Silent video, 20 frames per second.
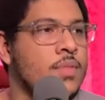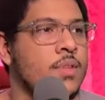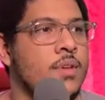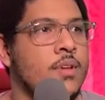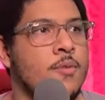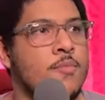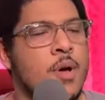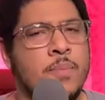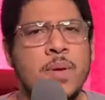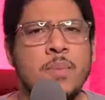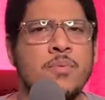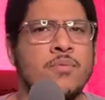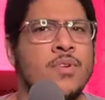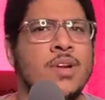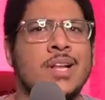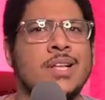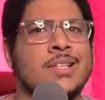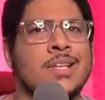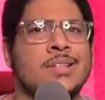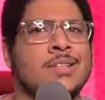but people
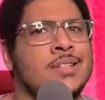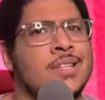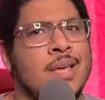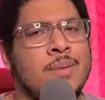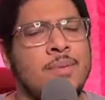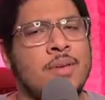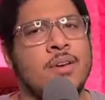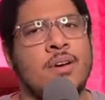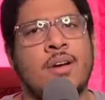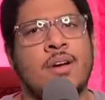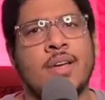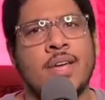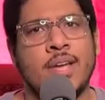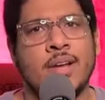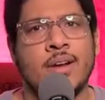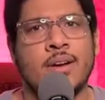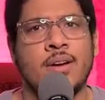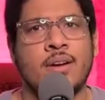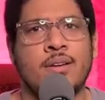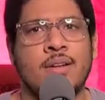really think that they be on
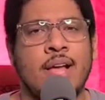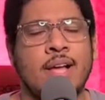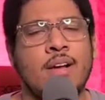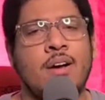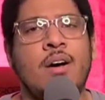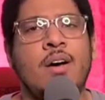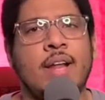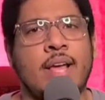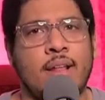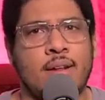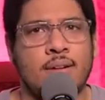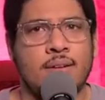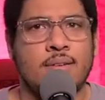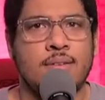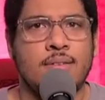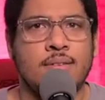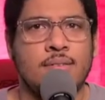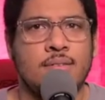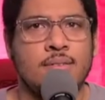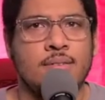here, like, on it,
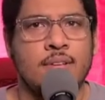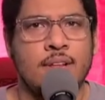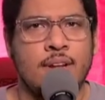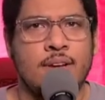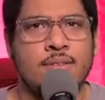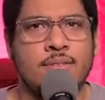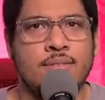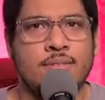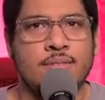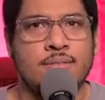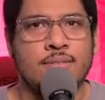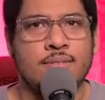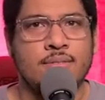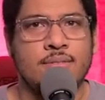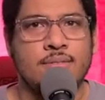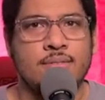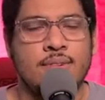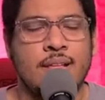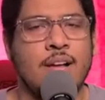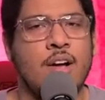you know?
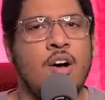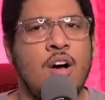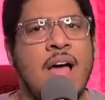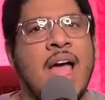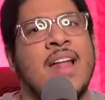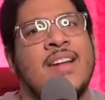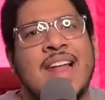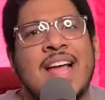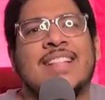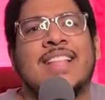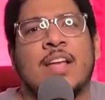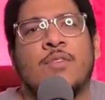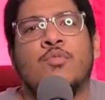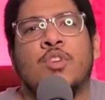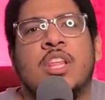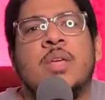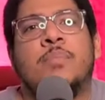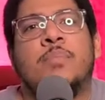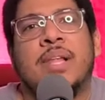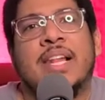like on, And, like, they
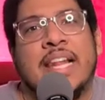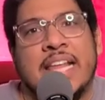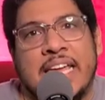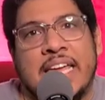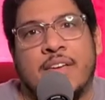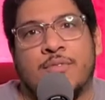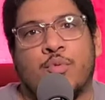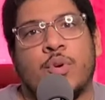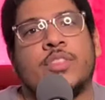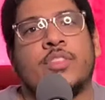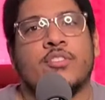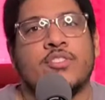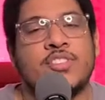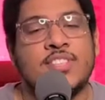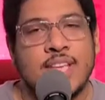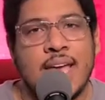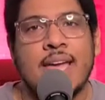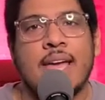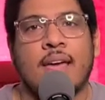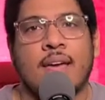really believe what they're
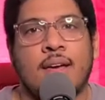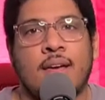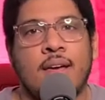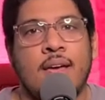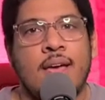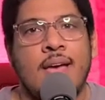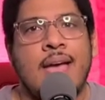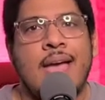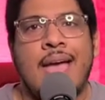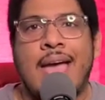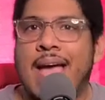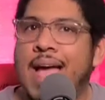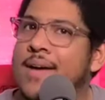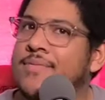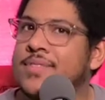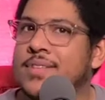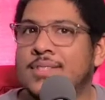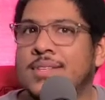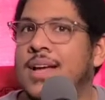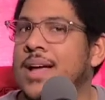saying. Half
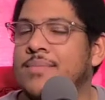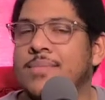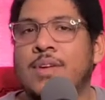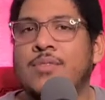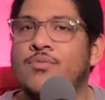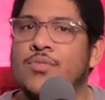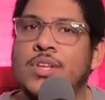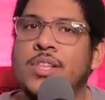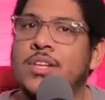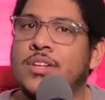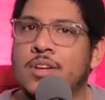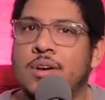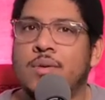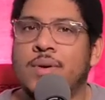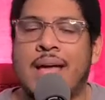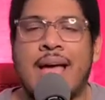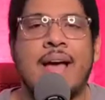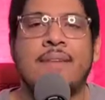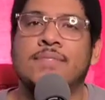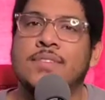the time, they really don't.
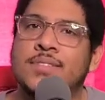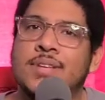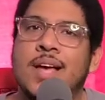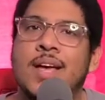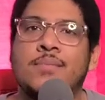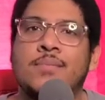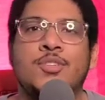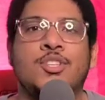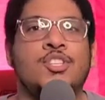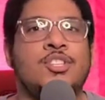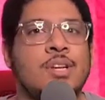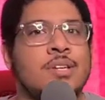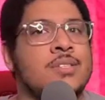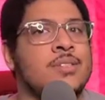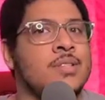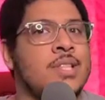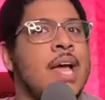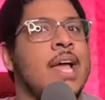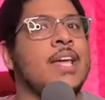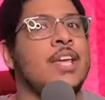Half the time, it's just so
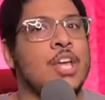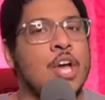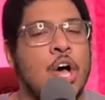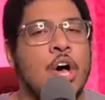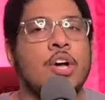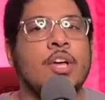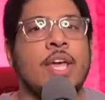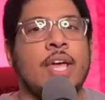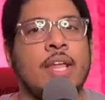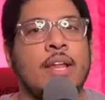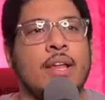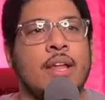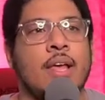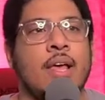that y'all can